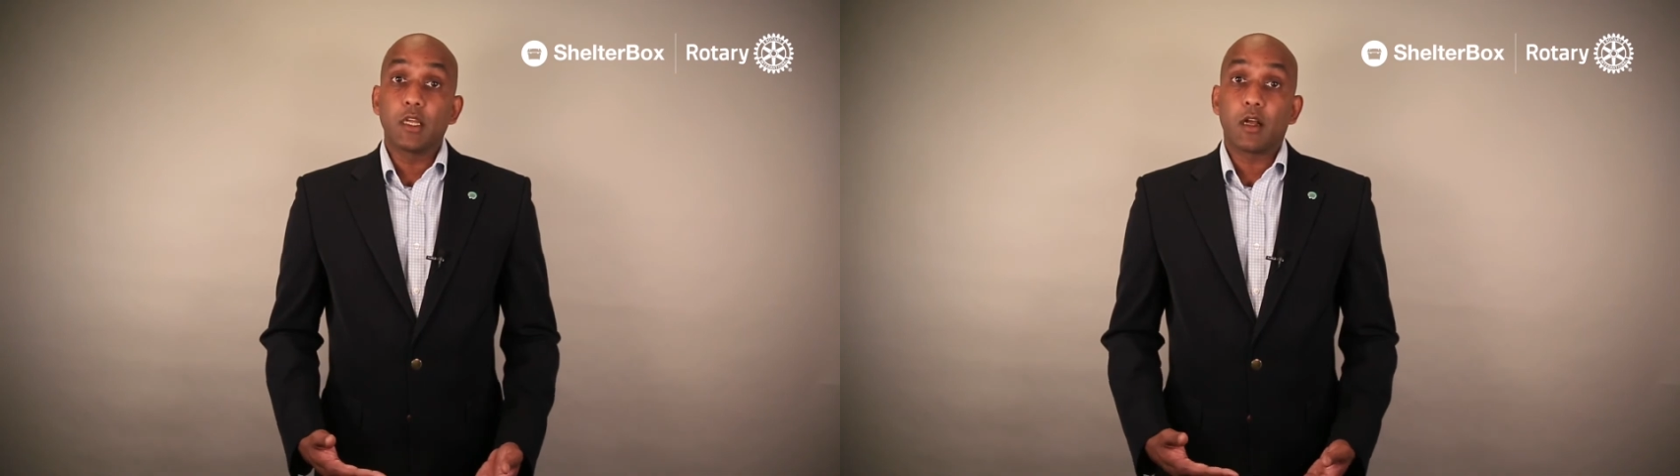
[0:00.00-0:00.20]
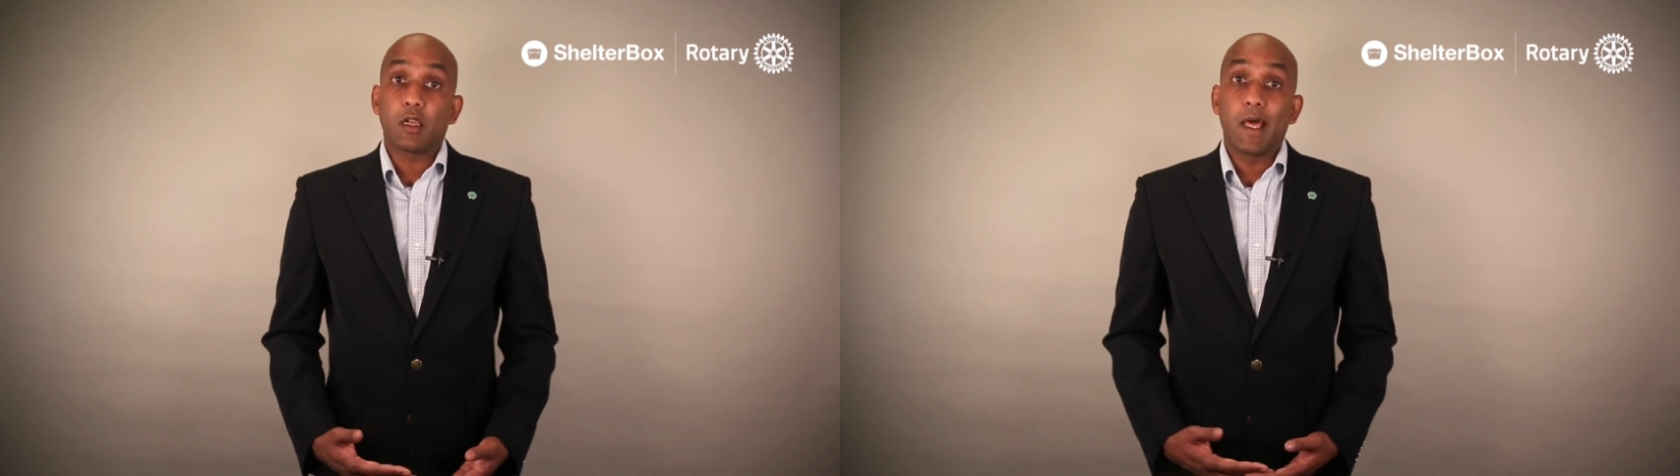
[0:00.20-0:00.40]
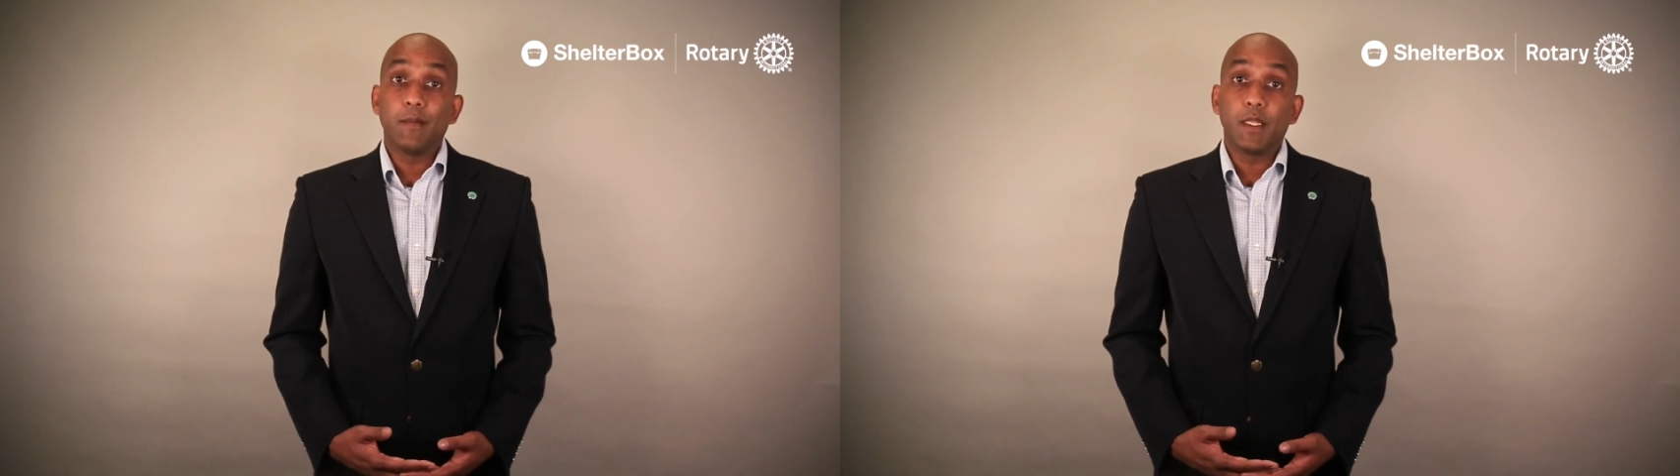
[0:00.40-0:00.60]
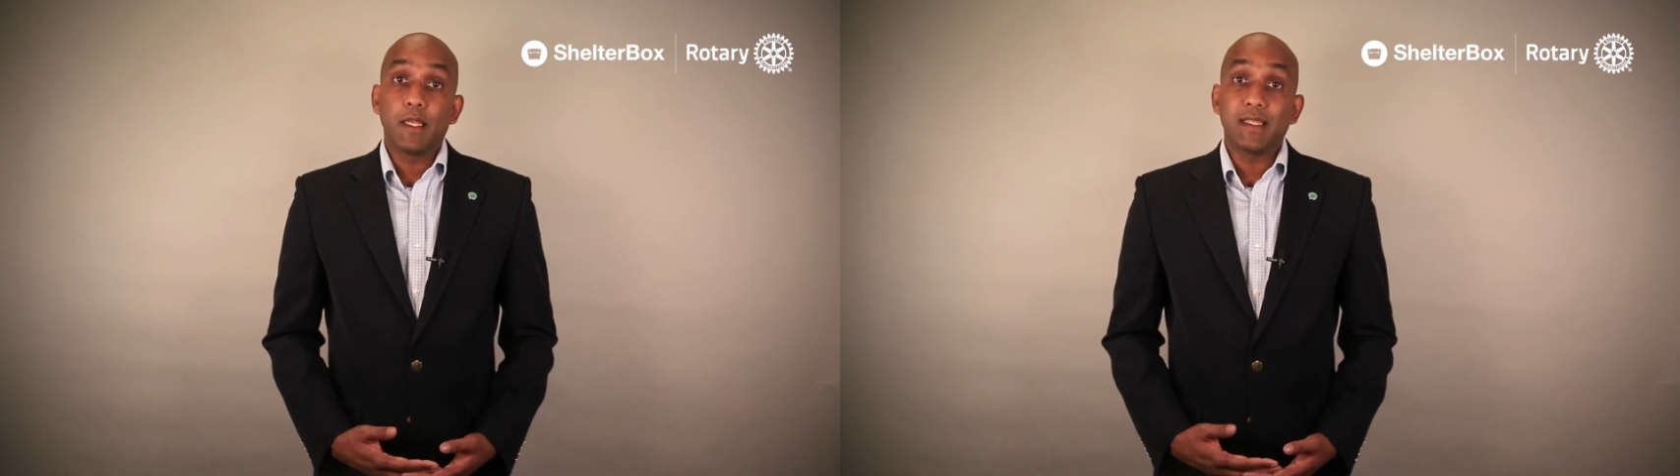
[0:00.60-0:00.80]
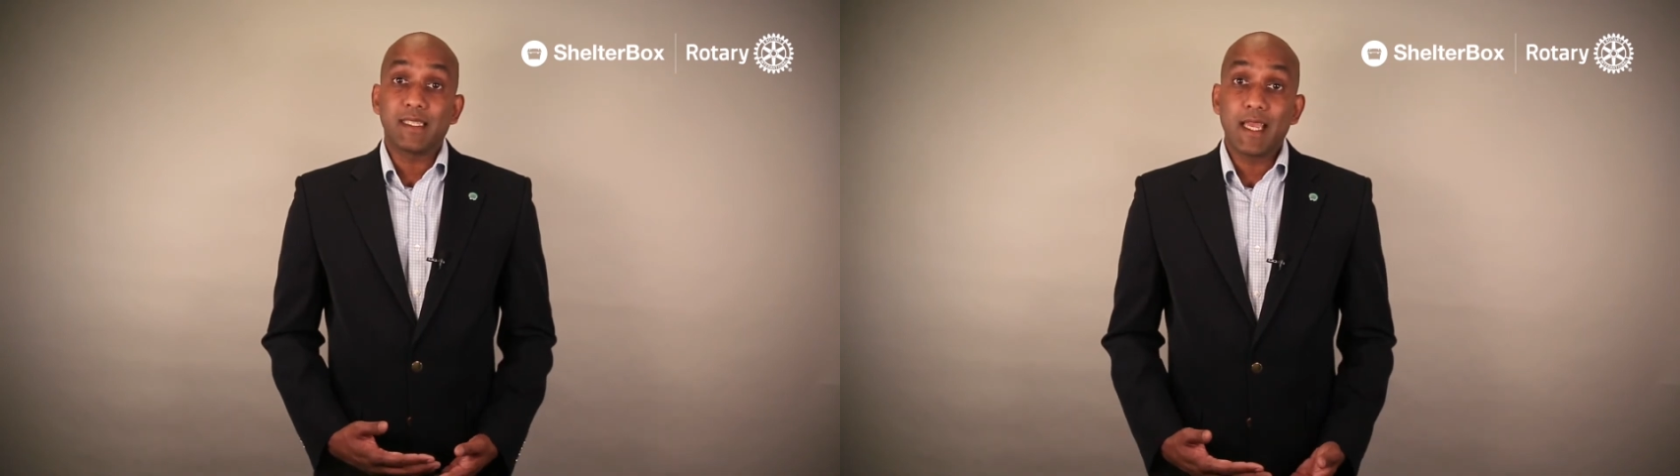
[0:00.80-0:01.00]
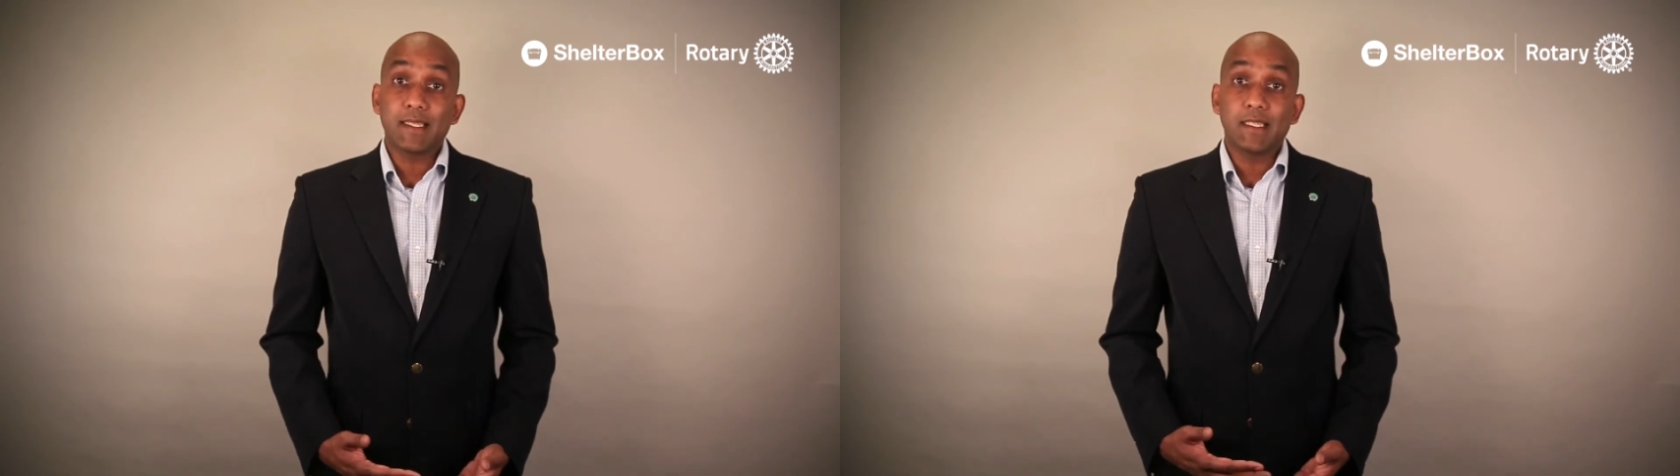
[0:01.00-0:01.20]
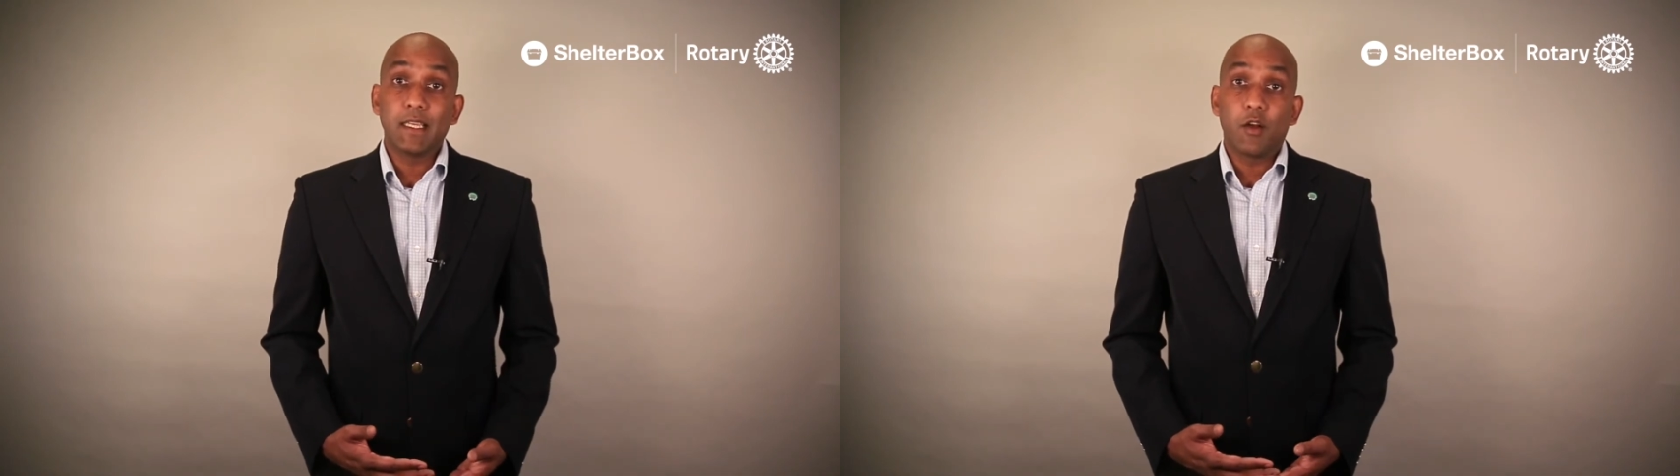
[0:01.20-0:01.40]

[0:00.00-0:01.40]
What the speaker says: our climate and testing